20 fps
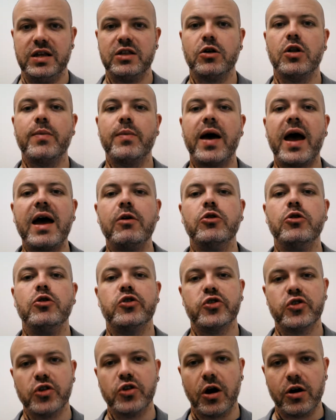It's all about how you
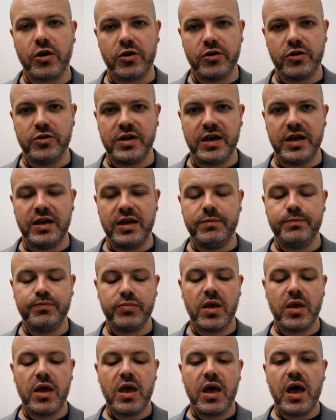start your day,
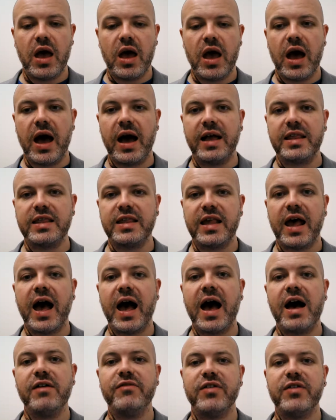and
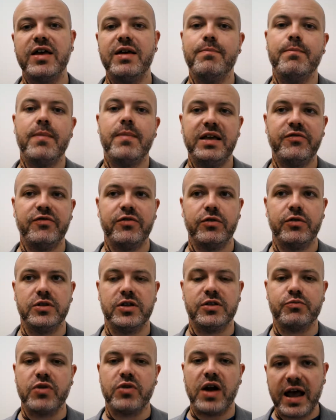have a
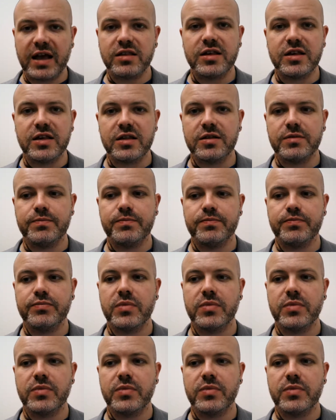mindfulness practice.